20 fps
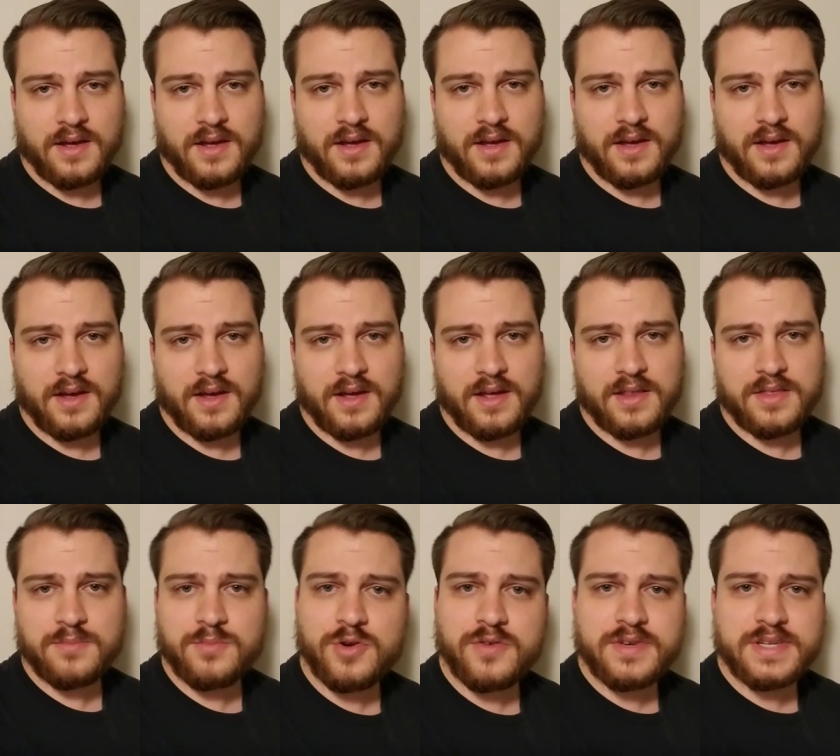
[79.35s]
Uh, the
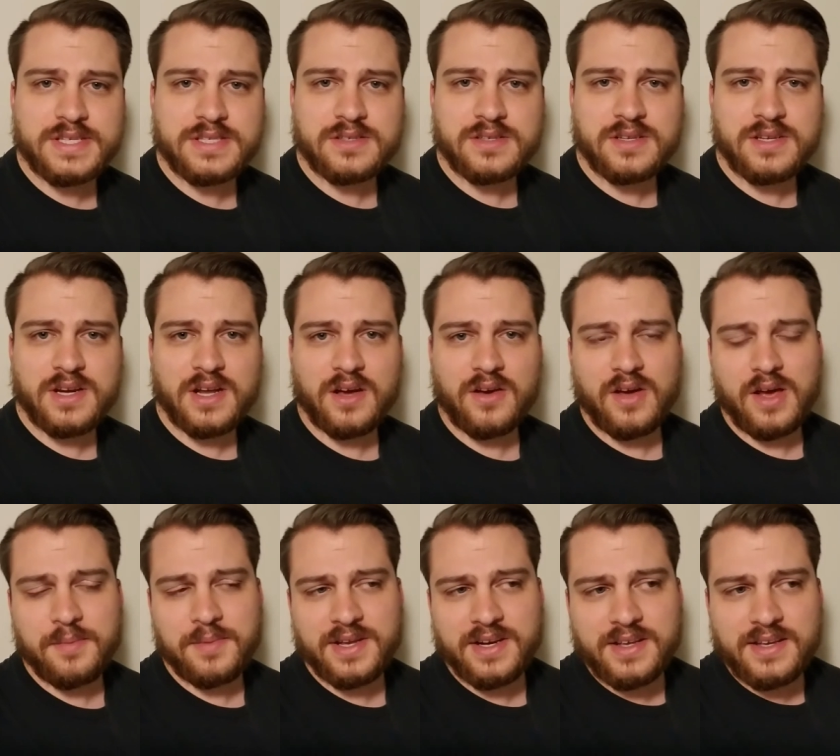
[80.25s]
movie's, you know, I
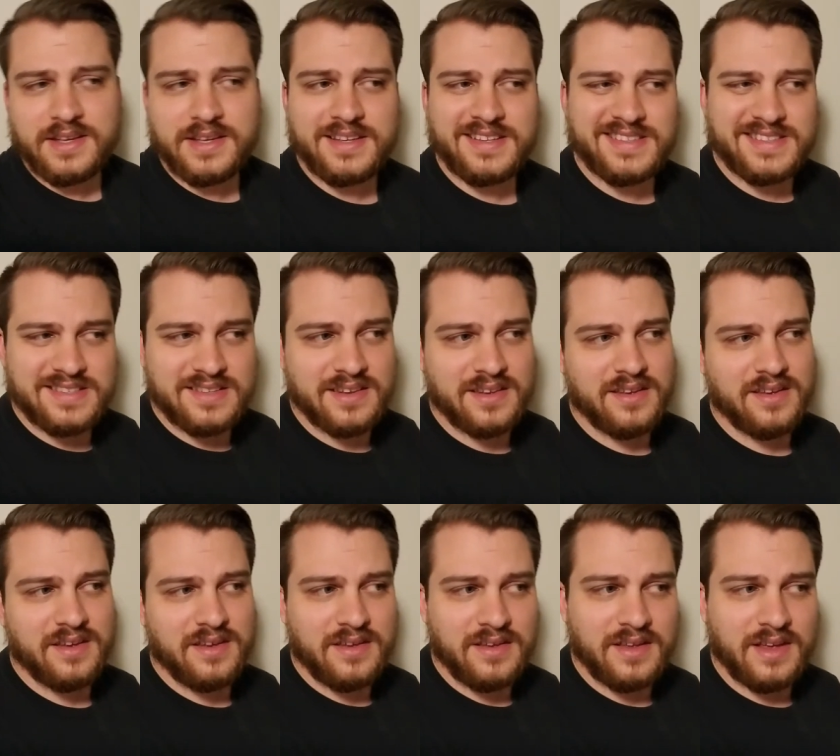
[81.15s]
mean, it.
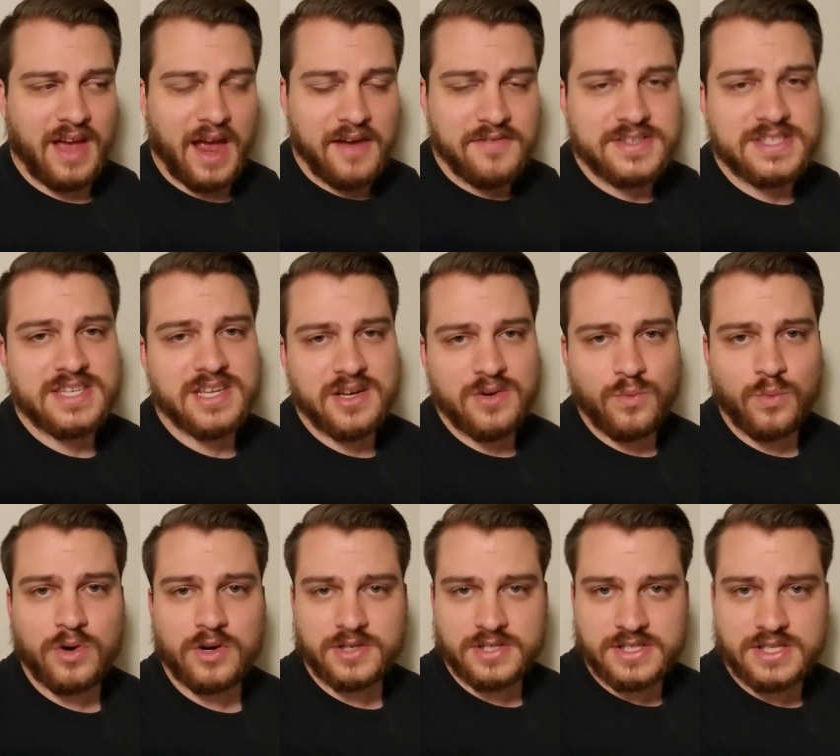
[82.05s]
Uh, I've seen
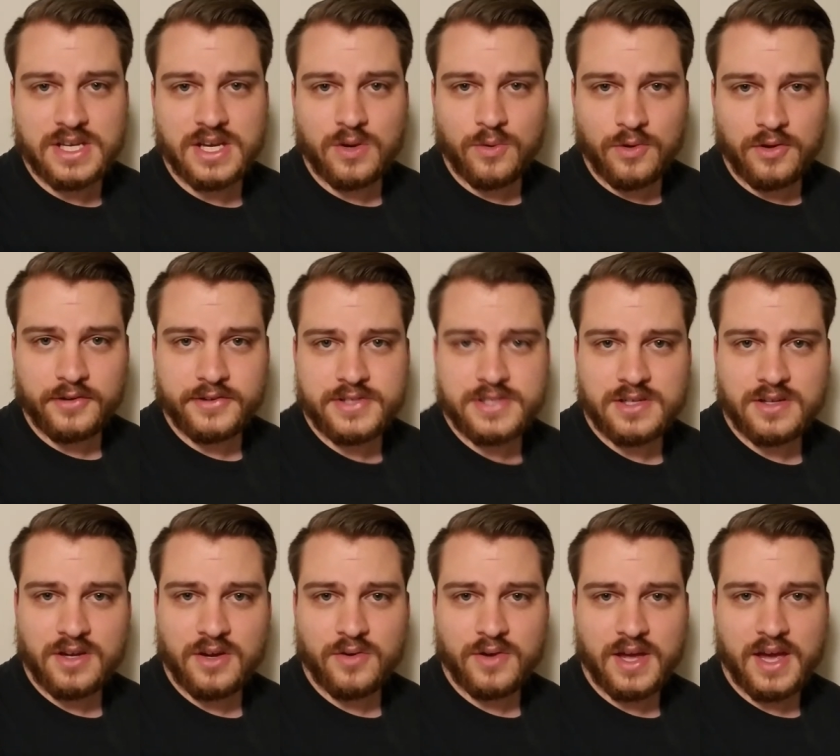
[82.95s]
worse sequels,
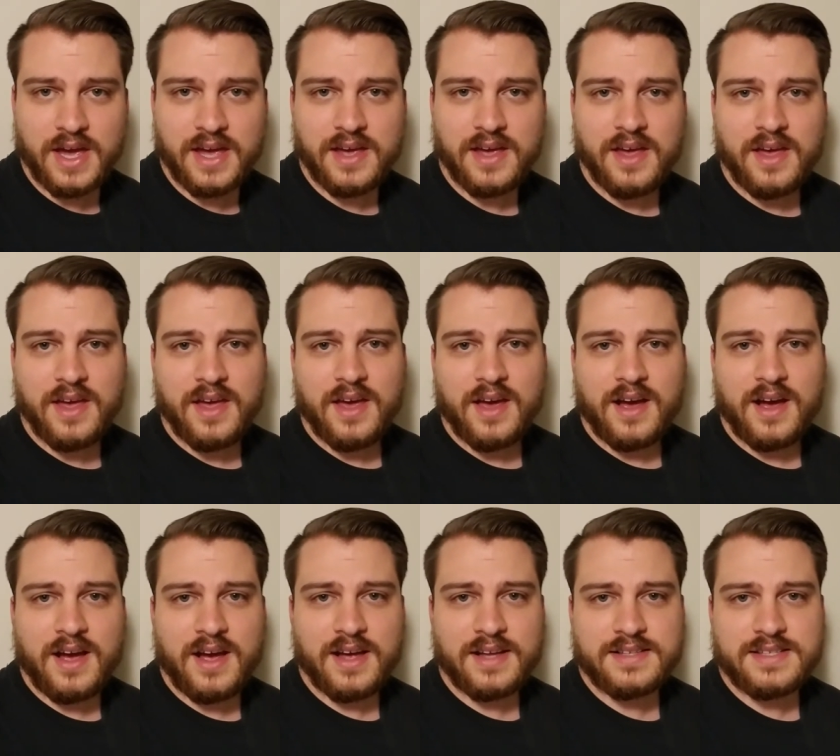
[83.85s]
okay?
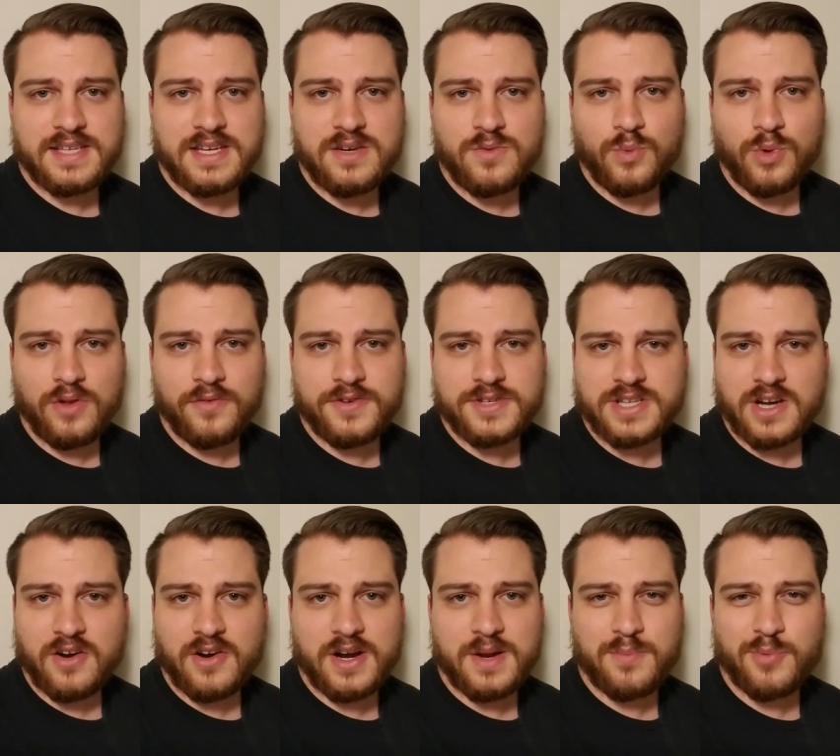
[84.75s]
Uh, Teen Wolf is
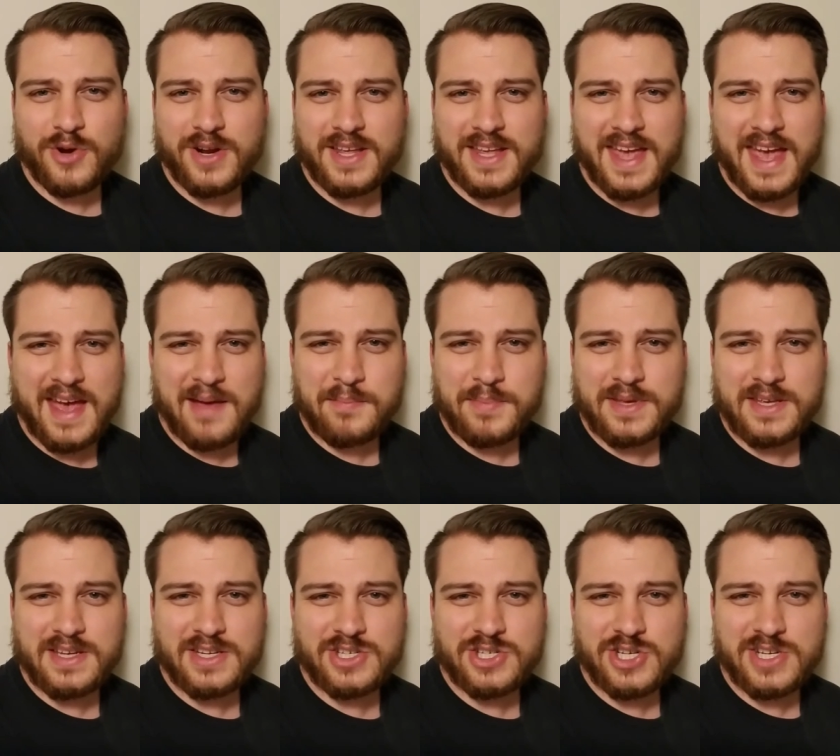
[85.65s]
already pretty campy
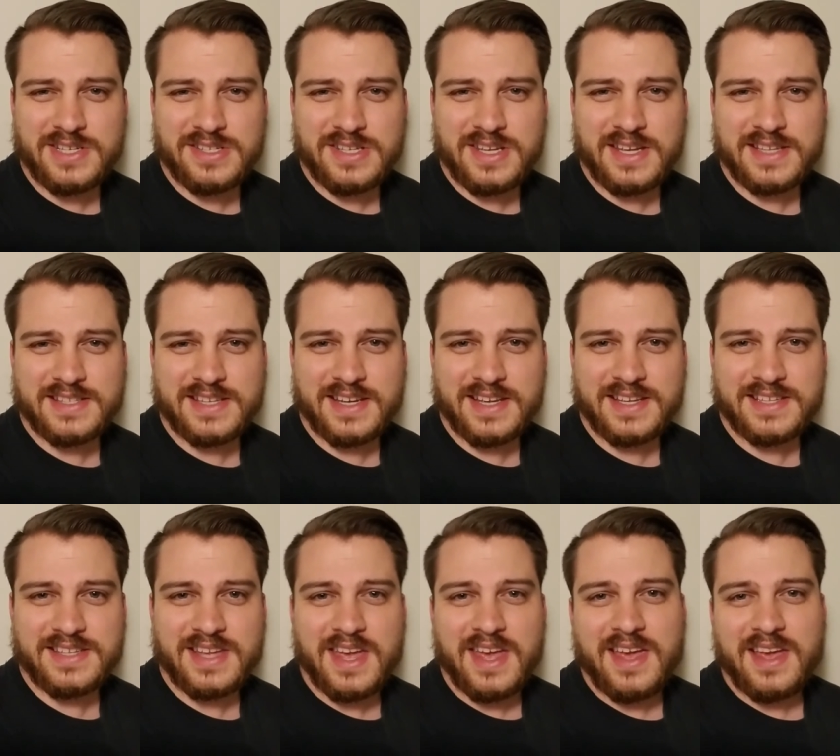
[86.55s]
and cheesy as it is.